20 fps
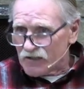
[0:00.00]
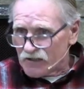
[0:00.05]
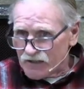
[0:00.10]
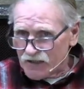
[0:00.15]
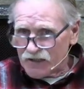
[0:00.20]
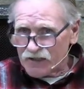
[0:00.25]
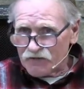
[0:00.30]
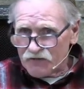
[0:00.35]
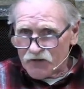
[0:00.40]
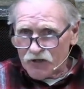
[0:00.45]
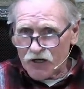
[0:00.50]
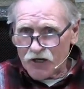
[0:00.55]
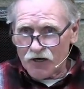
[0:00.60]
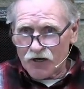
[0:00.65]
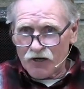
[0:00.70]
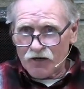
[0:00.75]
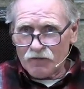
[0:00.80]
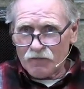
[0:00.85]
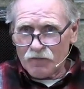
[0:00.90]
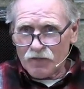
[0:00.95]
in
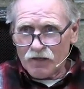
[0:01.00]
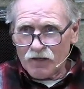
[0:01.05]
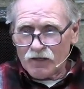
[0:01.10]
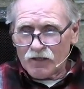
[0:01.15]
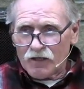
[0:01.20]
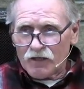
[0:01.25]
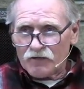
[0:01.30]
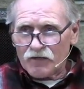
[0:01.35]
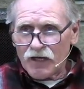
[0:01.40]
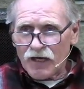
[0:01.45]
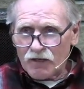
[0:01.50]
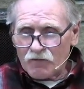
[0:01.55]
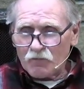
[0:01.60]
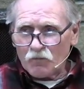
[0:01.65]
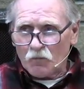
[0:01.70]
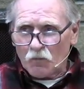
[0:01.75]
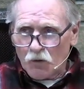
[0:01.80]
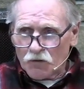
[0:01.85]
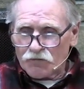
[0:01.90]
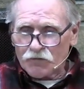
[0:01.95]
there. That
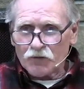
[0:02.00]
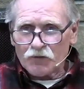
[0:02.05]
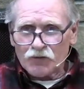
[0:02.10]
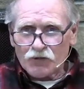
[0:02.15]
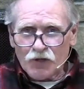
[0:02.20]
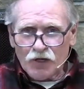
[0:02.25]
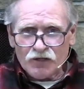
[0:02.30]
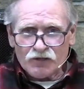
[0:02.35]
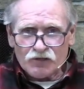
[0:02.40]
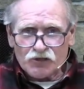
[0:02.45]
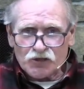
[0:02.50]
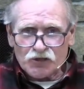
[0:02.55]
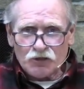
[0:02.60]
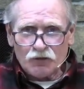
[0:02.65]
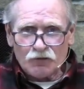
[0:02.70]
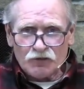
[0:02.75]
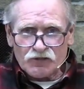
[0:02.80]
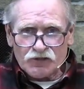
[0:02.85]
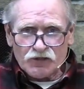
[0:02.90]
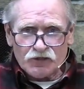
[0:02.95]
what they're trying to
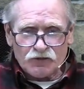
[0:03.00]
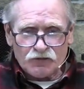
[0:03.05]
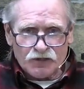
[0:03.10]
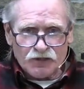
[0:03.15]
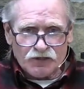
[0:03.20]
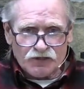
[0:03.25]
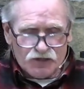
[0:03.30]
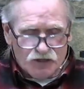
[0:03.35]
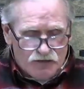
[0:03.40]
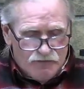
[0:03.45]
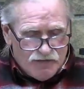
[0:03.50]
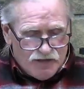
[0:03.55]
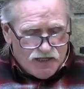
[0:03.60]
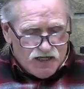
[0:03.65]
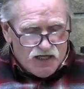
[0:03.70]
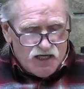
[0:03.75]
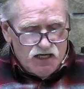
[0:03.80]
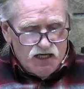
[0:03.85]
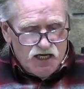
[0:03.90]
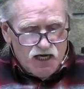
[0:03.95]
show us here is
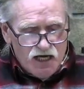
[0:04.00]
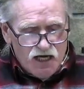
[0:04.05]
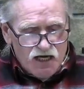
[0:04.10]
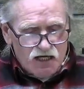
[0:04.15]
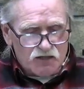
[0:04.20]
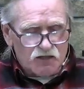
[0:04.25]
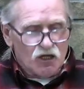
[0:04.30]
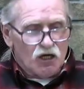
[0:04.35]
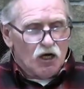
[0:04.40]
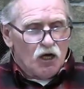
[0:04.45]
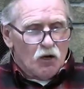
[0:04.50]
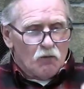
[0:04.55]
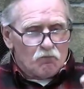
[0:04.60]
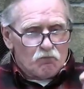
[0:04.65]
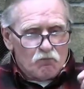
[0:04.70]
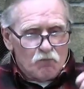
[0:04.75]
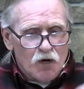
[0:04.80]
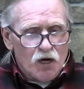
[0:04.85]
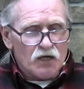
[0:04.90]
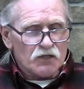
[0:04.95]
he had
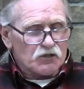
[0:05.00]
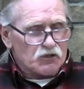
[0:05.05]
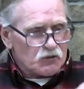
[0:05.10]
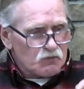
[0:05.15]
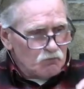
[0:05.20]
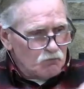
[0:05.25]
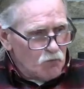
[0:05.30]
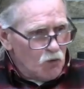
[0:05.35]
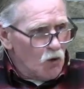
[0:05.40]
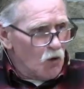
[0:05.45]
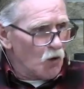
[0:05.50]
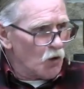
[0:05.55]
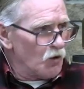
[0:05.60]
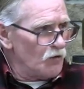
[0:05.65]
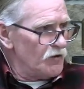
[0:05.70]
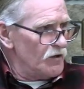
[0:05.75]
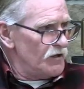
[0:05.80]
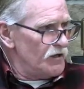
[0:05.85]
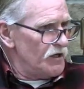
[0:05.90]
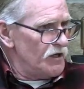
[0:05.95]
much more
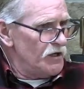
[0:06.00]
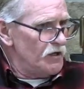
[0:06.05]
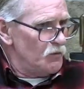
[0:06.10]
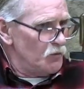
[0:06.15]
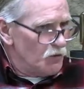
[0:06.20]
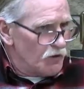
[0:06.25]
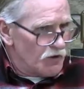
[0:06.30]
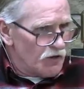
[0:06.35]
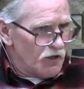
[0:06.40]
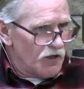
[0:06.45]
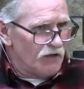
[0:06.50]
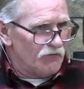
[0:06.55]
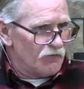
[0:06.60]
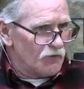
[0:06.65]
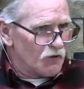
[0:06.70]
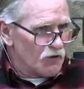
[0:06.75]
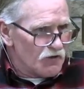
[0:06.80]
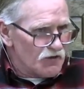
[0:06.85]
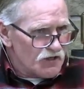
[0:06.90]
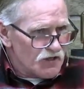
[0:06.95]
than he would
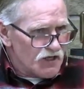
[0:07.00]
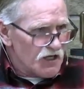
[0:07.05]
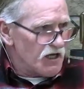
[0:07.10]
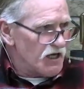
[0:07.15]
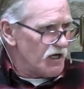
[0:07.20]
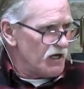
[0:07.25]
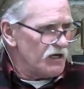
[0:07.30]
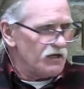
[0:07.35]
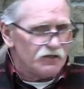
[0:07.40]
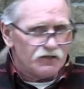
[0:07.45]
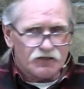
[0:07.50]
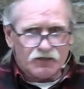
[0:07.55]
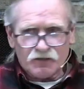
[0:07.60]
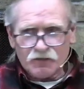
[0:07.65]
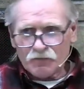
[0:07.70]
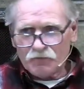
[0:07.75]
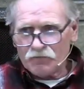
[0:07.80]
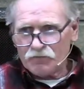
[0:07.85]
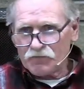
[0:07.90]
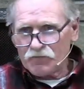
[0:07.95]
ever need
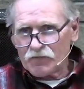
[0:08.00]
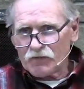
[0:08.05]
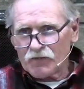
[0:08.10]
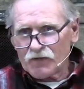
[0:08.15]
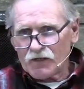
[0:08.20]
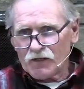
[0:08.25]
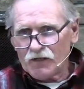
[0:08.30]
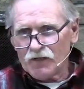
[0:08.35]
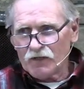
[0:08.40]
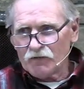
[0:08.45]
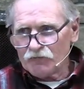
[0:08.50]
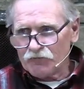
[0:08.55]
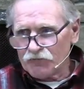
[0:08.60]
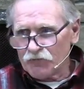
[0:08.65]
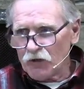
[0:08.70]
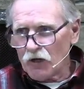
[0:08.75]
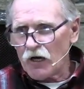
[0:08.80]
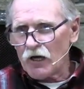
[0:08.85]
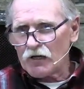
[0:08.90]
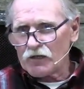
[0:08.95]
in
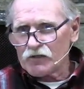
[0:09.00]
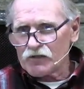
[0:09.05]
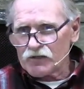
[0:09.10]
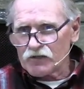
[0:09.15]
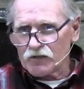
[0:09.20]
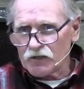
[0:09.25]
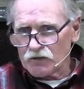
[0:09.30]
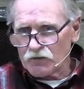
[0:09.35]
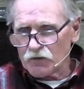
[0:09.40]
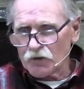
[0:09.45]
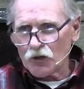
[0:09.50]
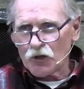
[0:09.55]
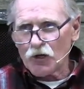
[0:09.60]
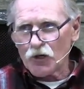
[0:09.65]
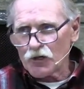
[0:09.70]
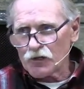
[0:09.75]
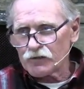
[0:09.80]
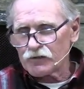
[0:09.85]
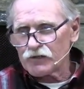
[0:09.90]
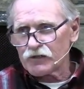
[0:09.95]
flocks and
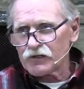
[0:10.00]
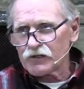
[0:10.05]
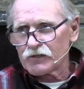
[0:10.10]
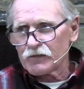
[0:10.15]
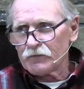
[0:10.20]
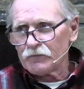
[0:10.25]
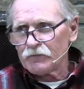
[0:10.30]
herds.